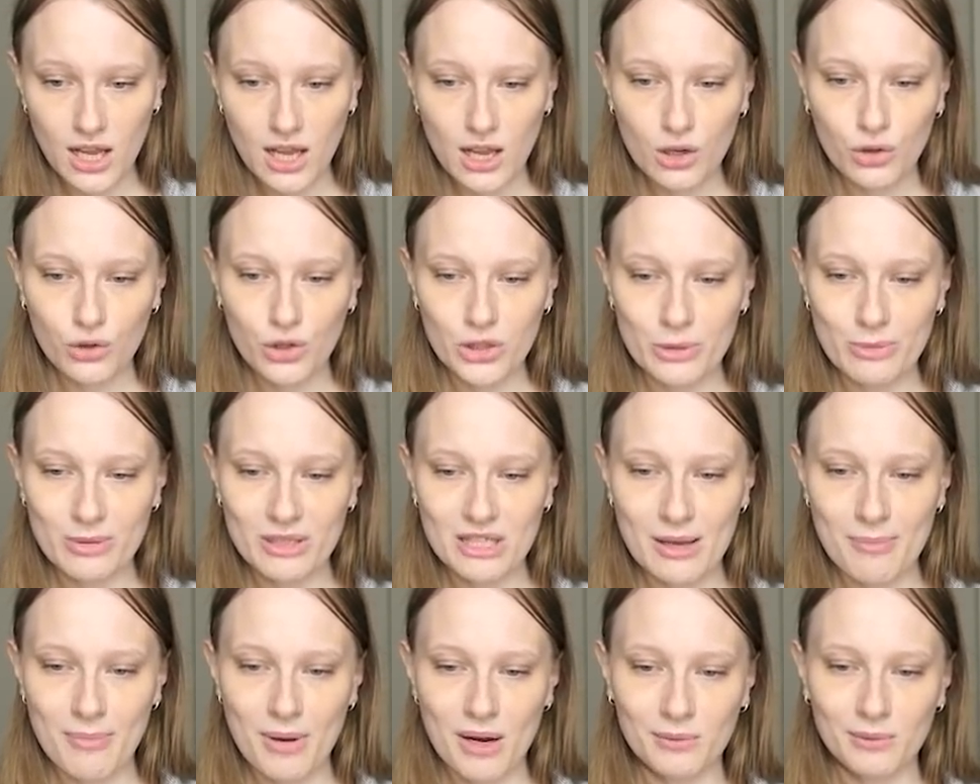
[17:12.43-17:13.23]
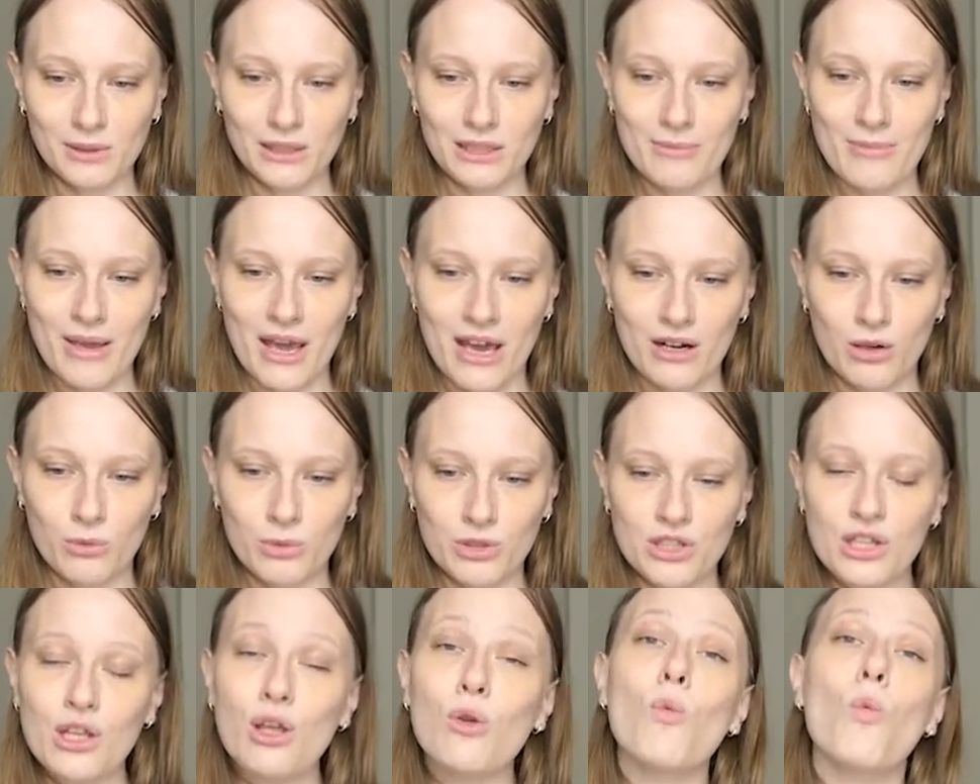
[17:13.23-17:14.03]
Christmas at Pemberley Manor was
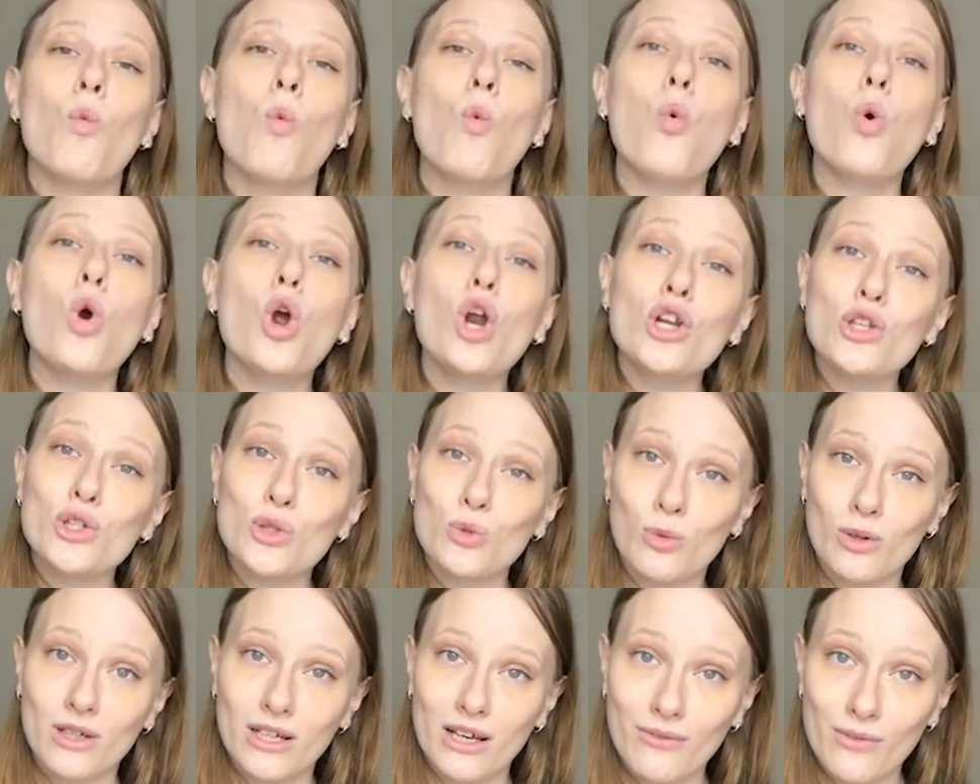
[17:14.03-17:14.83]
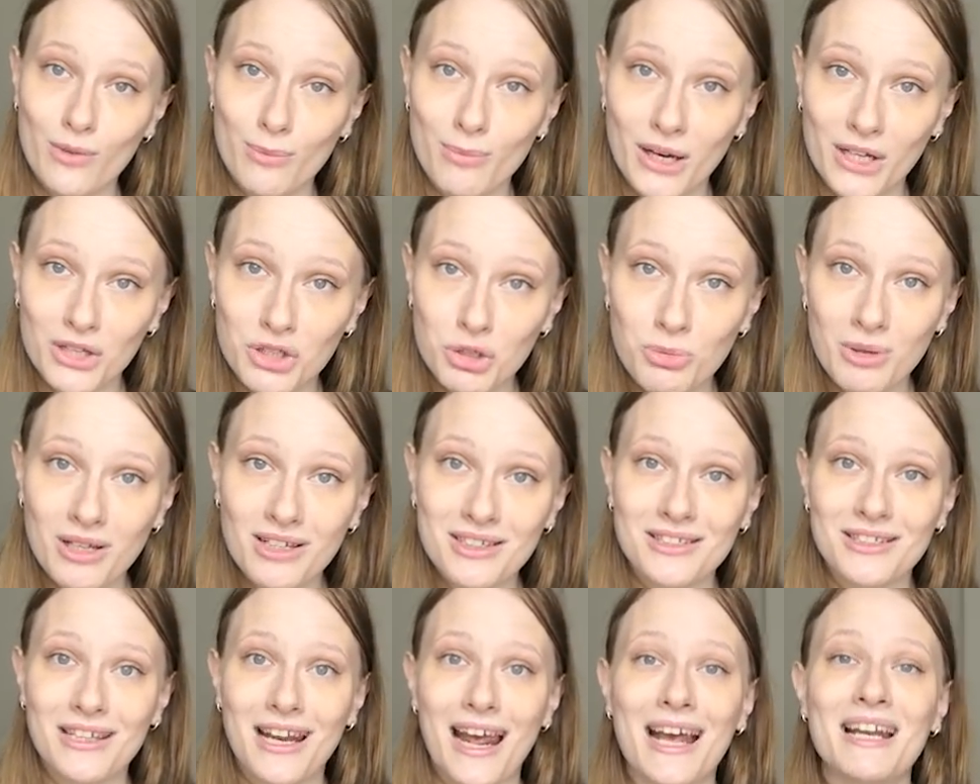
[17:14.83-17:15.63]
the worst one of the bunch
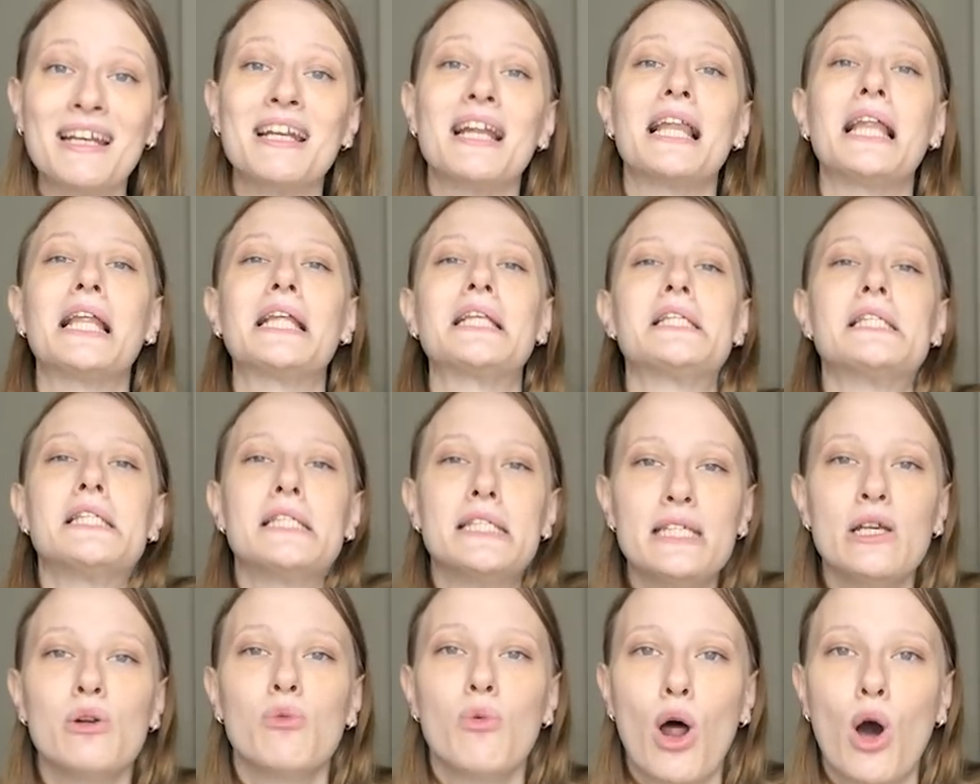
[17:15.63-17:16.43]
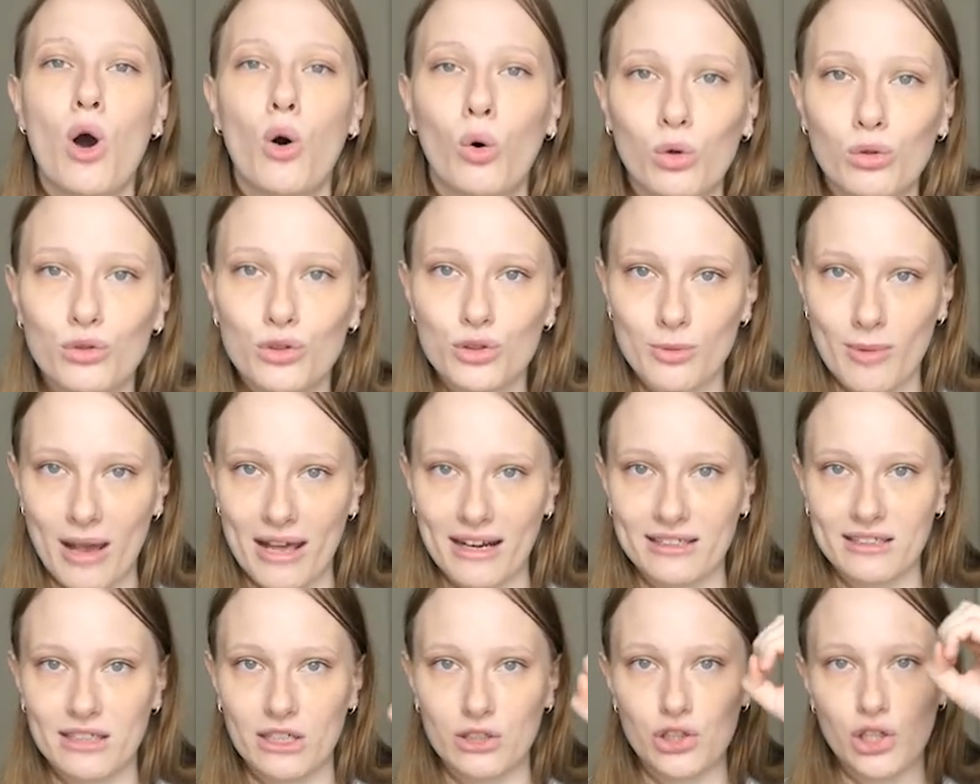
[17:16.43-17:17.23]
because it had zero
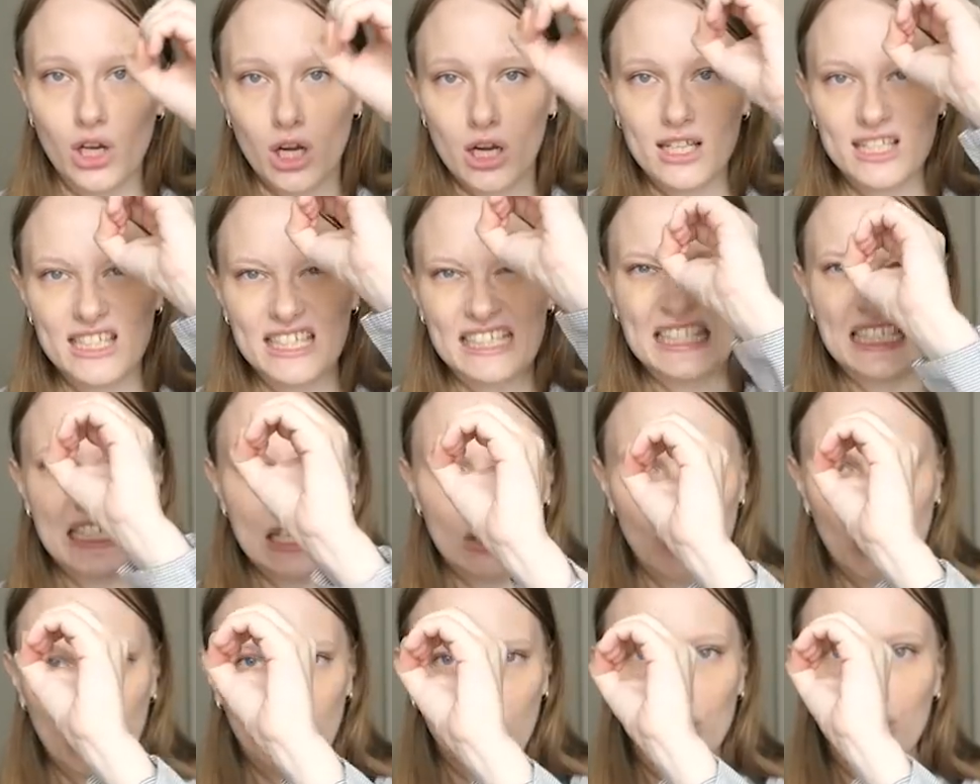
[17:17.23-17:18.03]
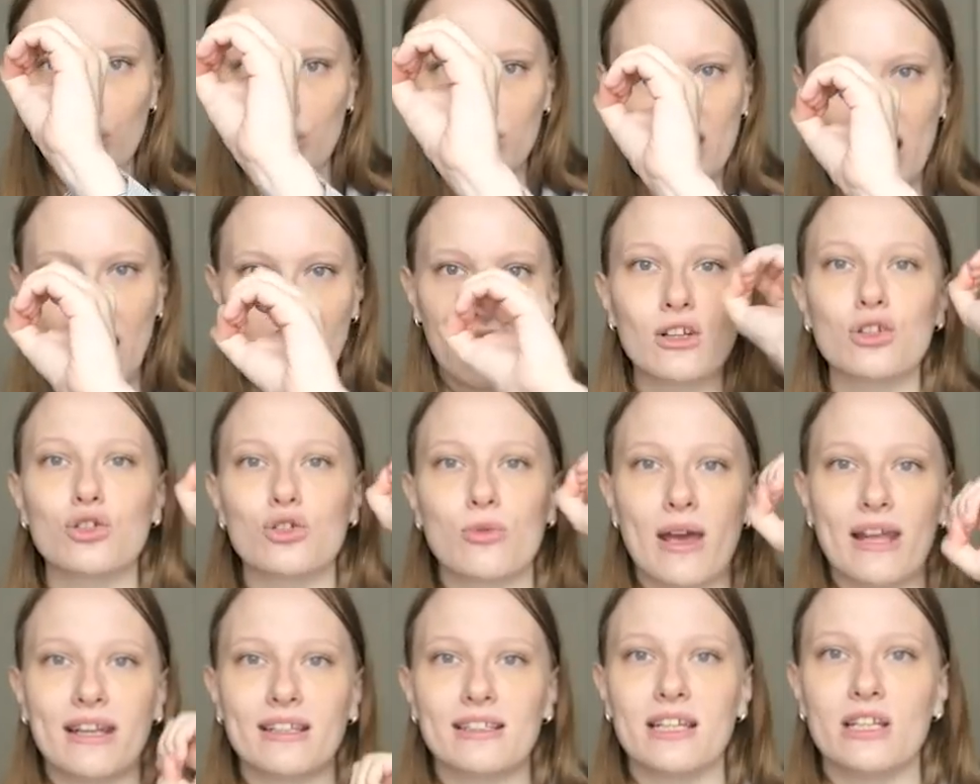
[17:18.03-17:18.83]
dramatic tension. Zero goose egg
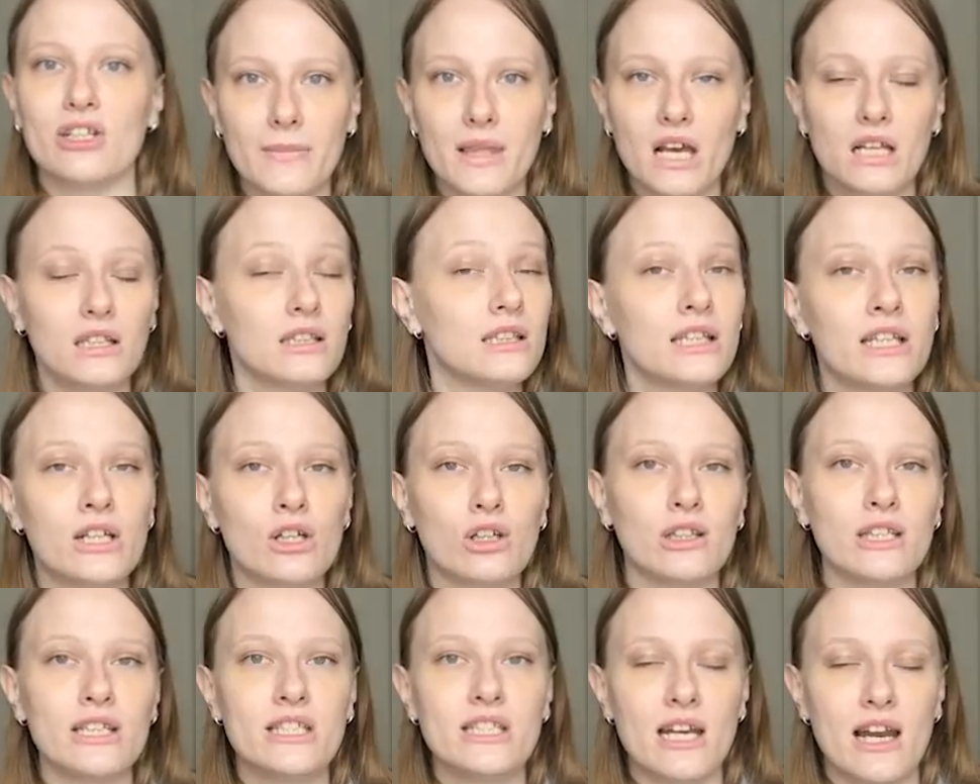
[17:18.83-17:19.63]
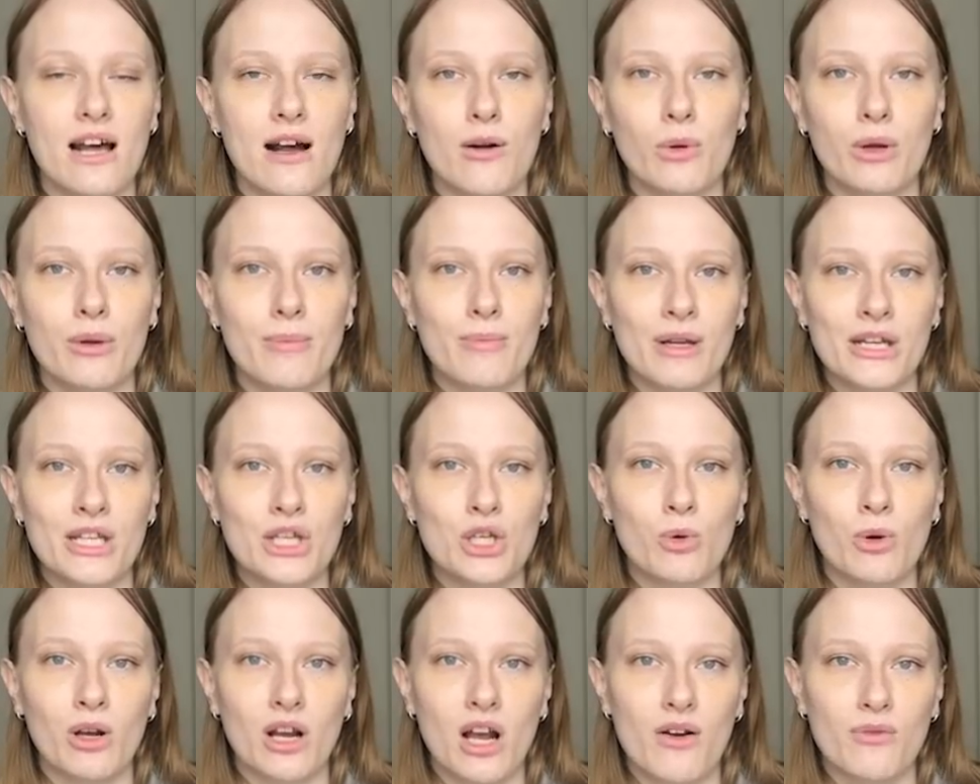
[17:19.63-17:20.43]
dramatic tension. Literally did not want to make
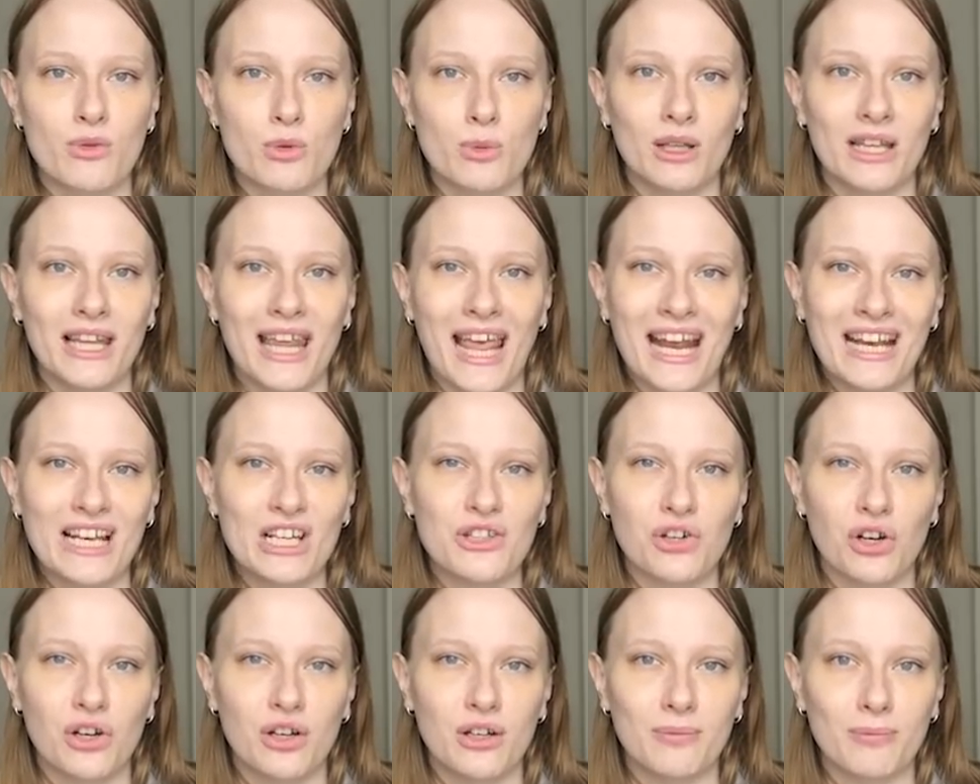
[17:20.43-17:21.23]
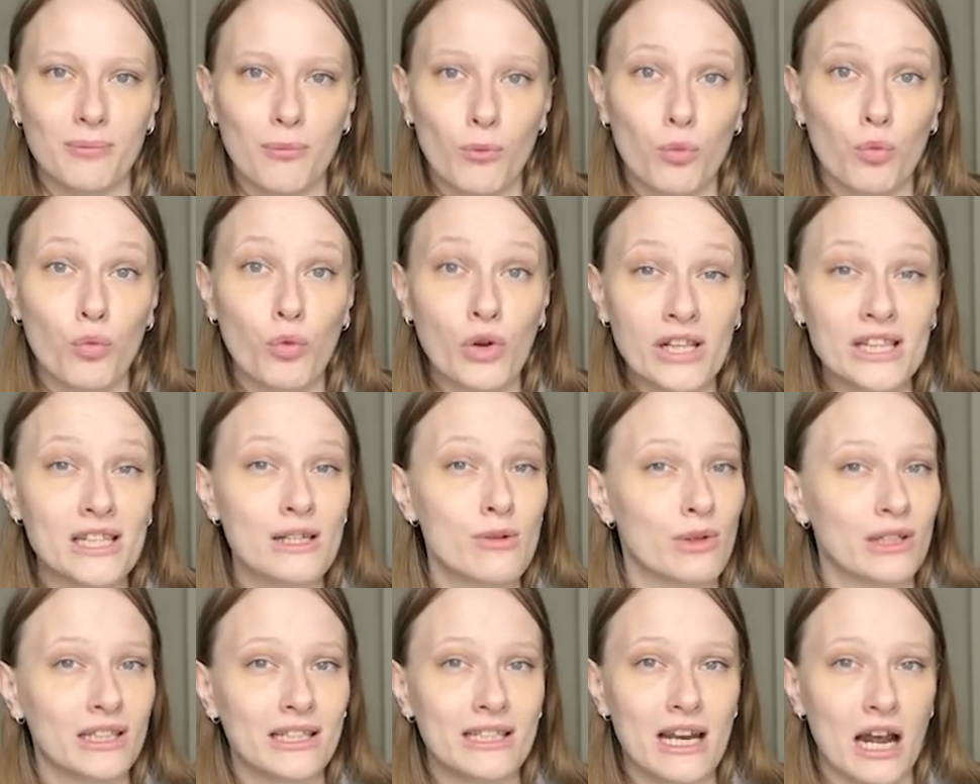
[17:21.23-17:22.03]
you uncomfortable at any turn. Really,
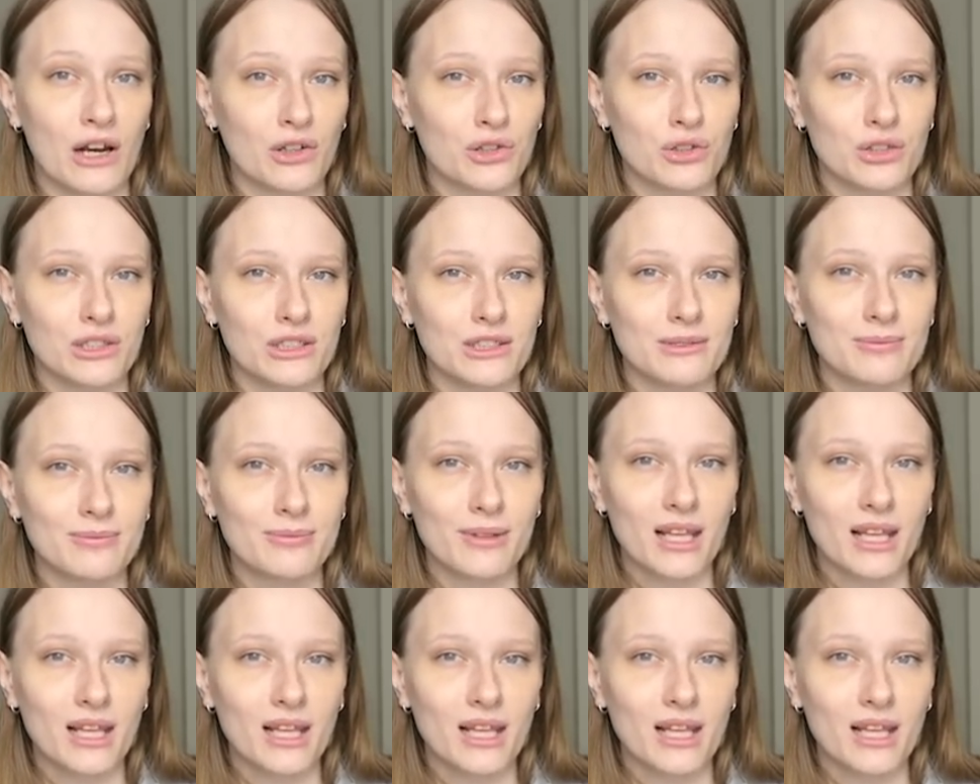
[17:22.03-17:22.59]
really not good.